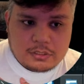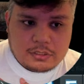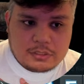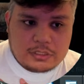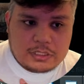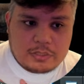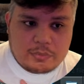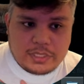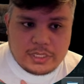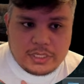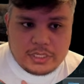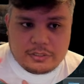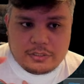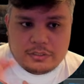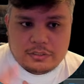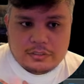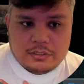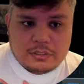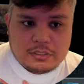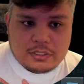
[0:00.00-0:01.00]
Now
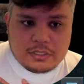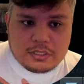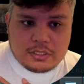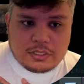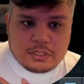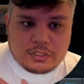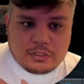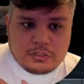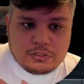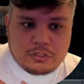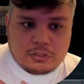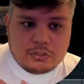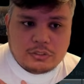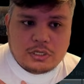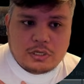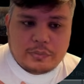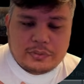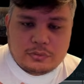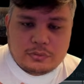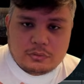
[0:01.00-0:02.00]
here, you're
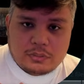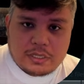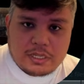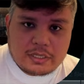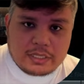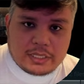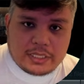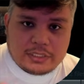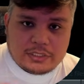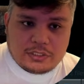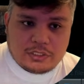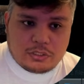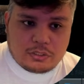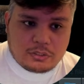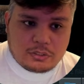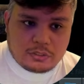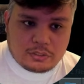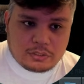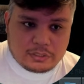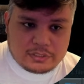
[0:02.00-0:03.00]
going to log in
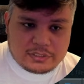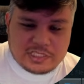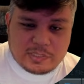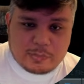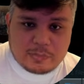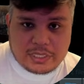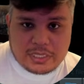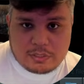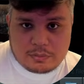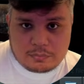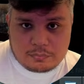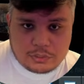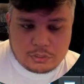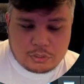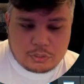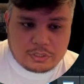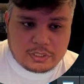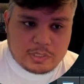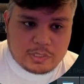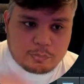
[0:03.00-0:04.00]
your Steam account.
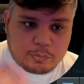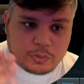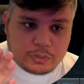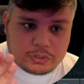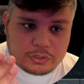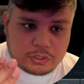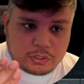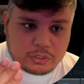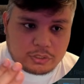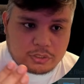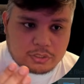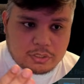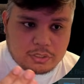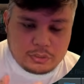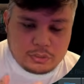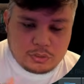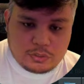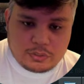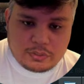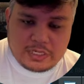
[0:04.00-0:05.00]
You're going to put your
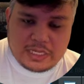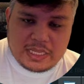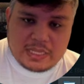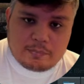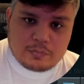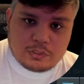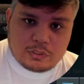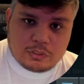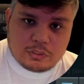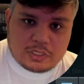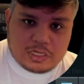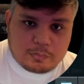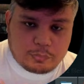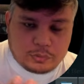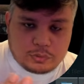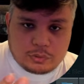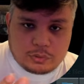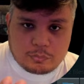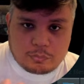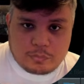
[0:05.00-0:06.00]
username, you're going to
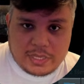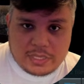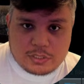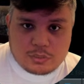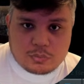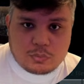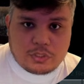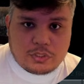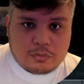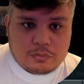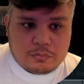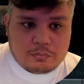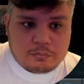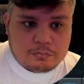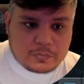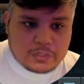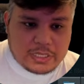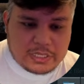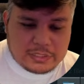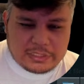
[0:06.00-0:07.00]
put your password,
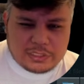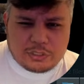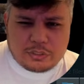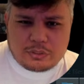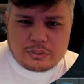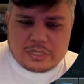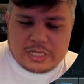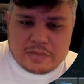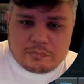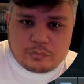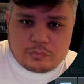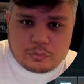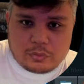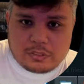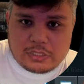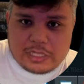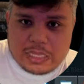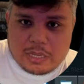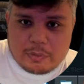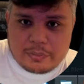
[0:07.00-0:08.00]
and then you're going to have to
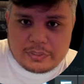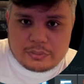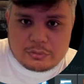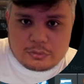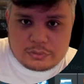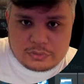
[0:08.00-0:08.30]
allow it to